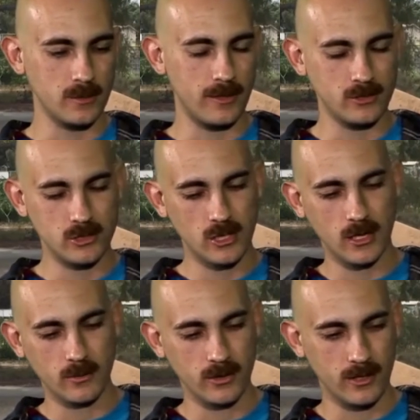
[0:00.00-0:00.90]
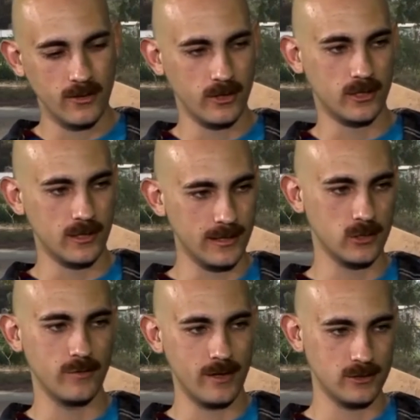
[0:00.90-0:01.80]
But I was just talking with another collector
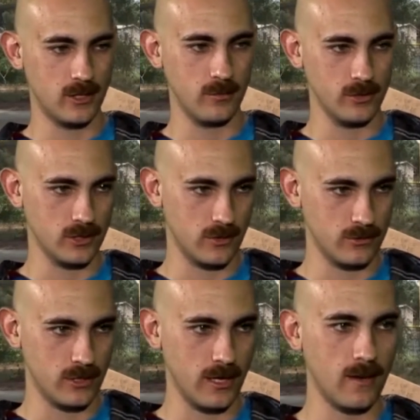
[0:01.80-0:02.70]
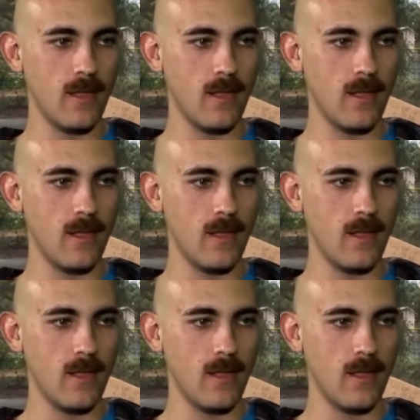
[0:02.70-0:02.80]
of outsider music who was like,